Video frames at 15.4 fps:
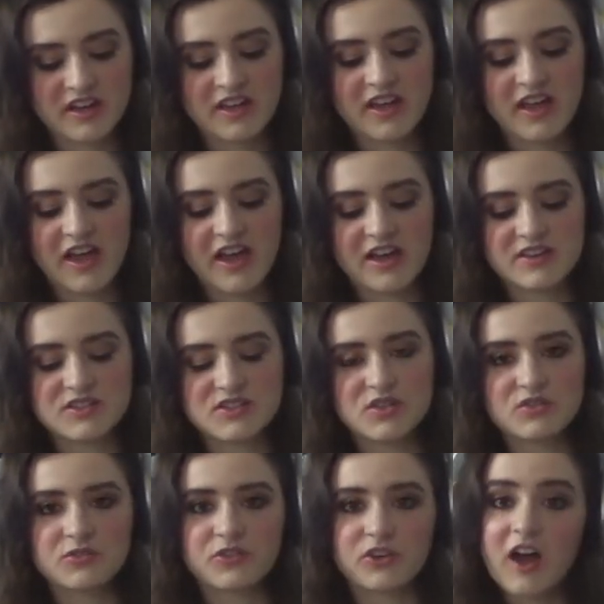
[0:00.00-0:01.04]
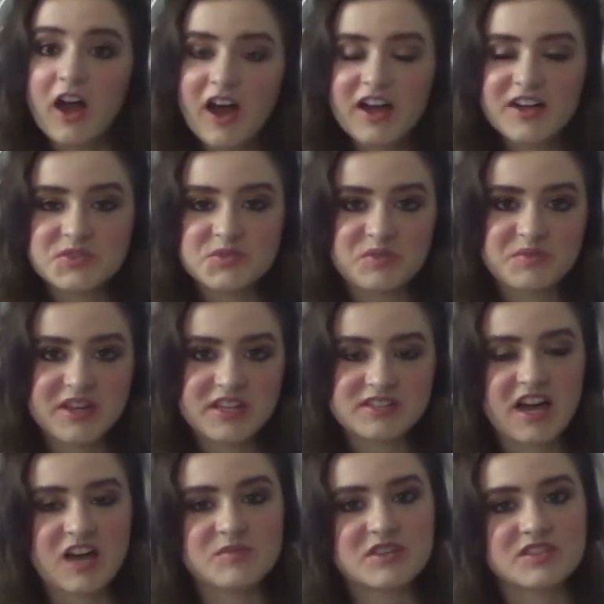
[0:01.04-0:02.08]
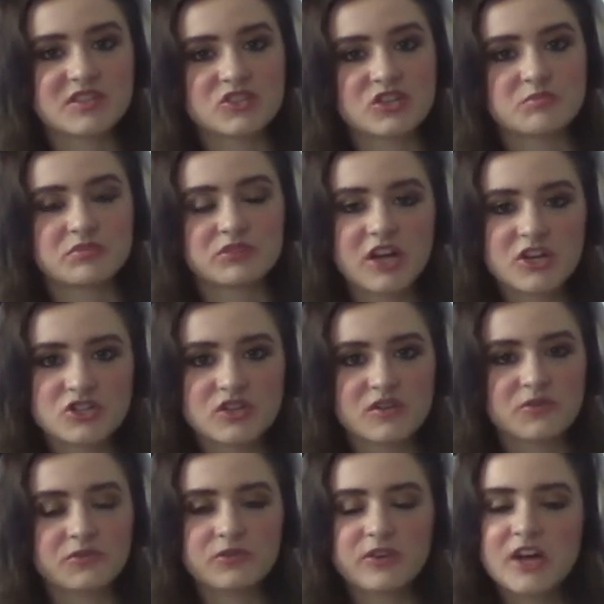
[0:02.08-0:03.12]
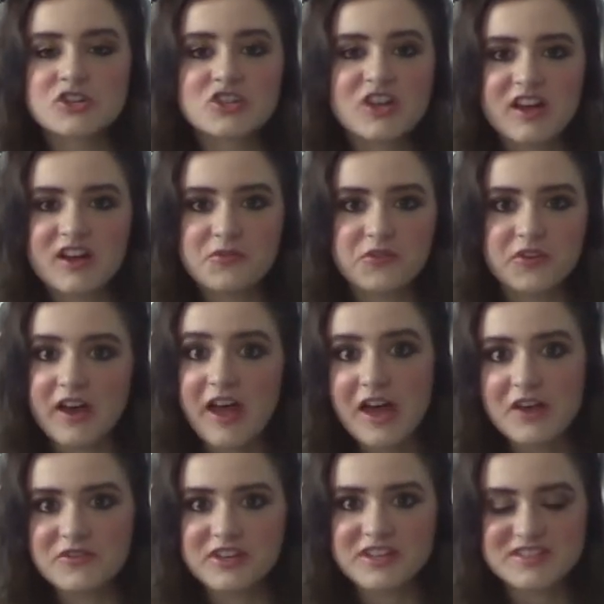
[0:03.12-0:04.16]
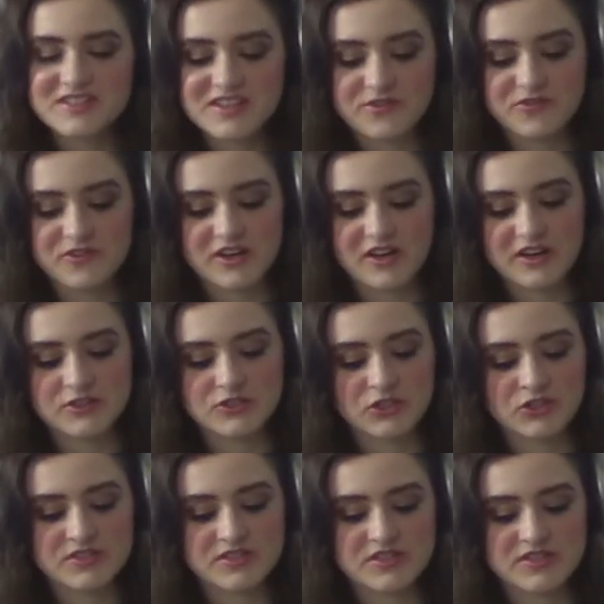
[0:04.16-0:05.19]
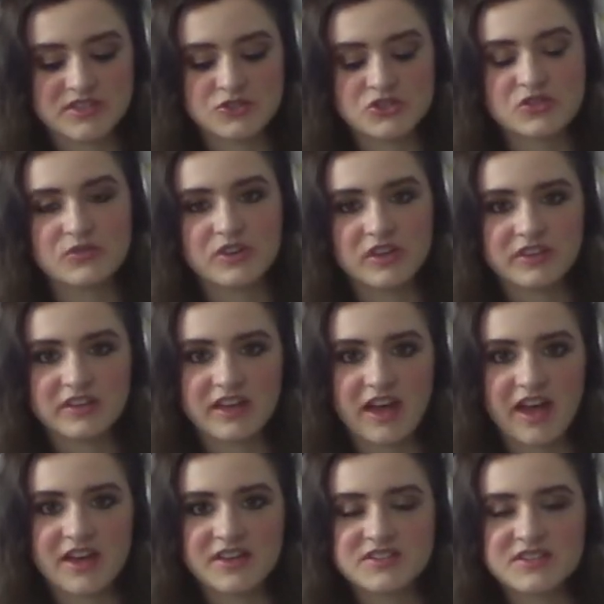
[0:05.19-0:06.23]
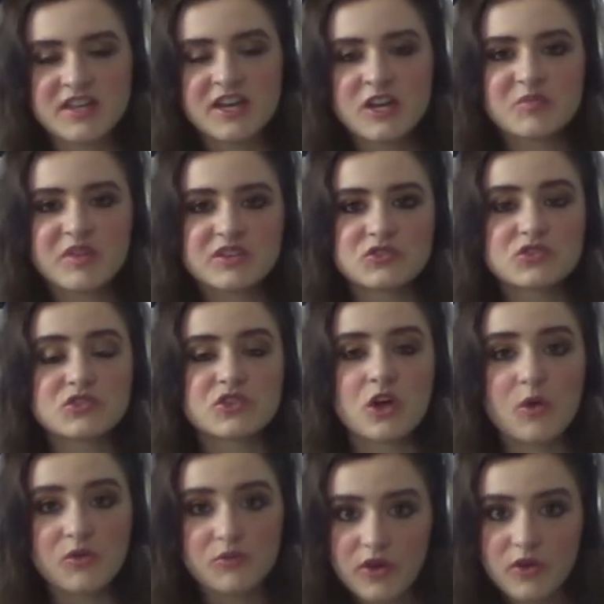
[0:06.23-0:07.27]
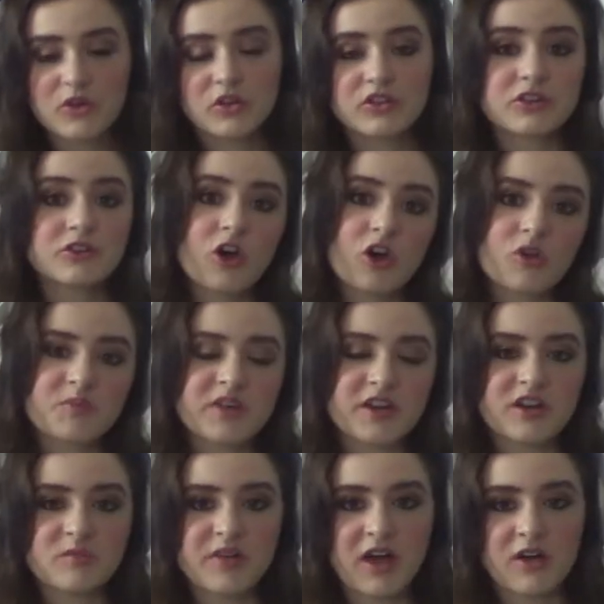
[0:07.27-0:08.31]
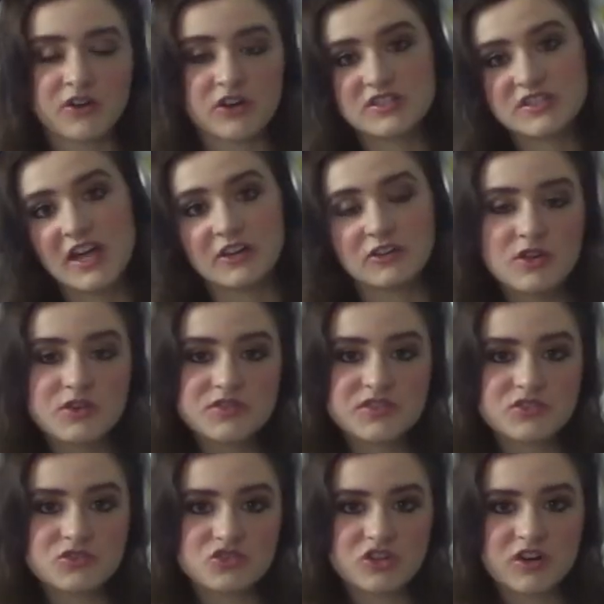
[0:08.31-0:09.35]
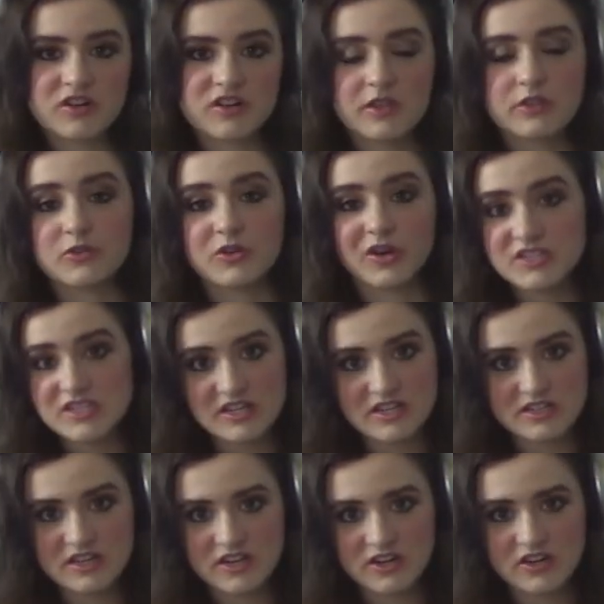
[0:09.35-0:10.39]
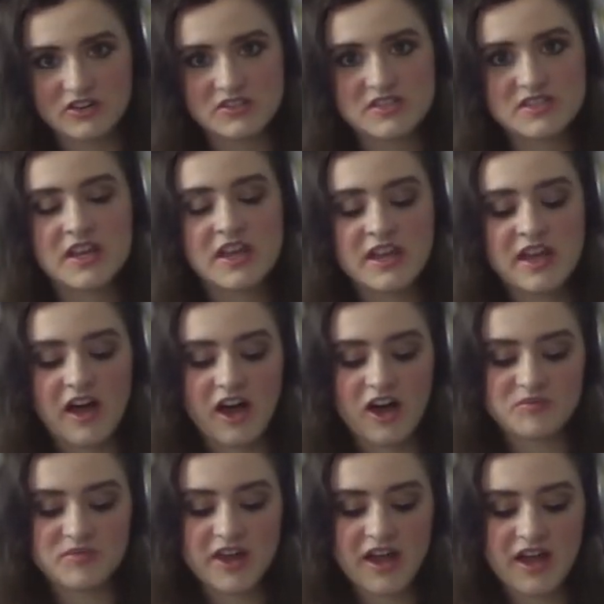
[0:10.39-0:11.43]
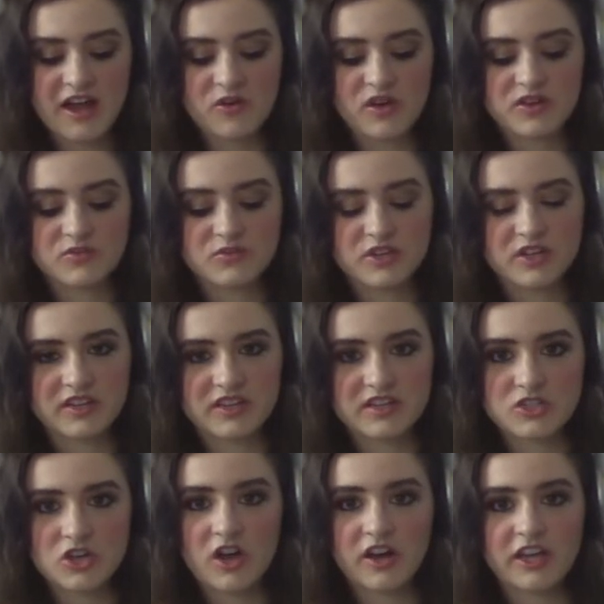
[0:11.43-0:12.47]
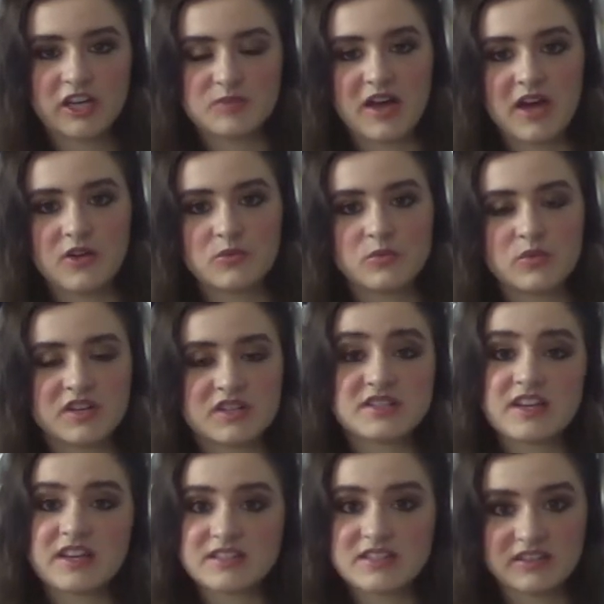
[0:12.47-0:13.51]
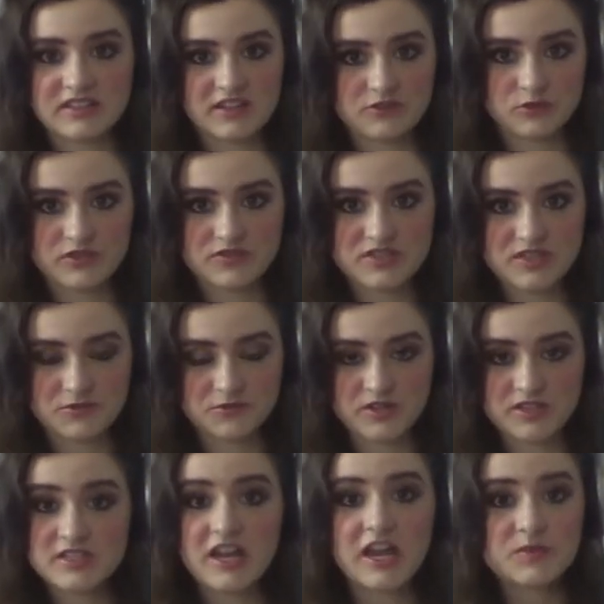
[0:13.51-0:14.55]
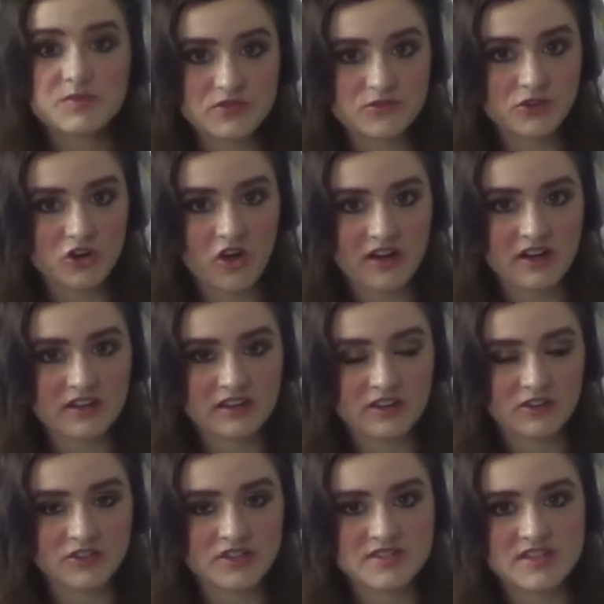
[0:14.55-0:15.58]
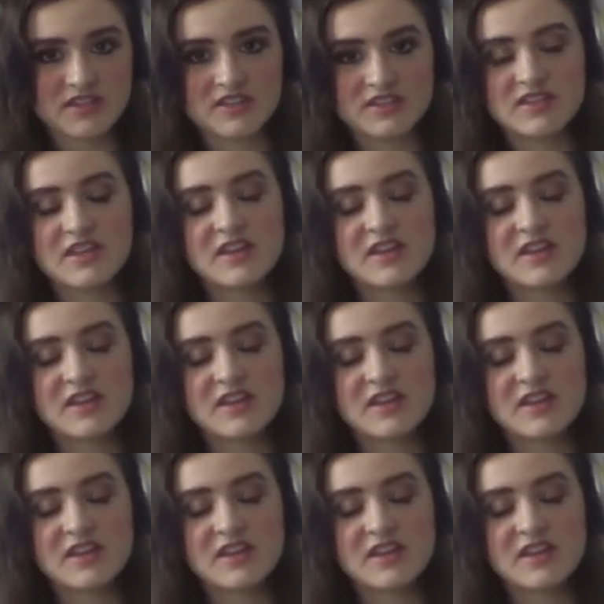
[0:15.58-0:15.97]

And for us, what makes Abby such a breath of fresh air for advocacy for young adults is that she really has been so vocal and open about her diagnosis journey through her teen years now, and really talking about what it's like to live with different types of chronic illnesses.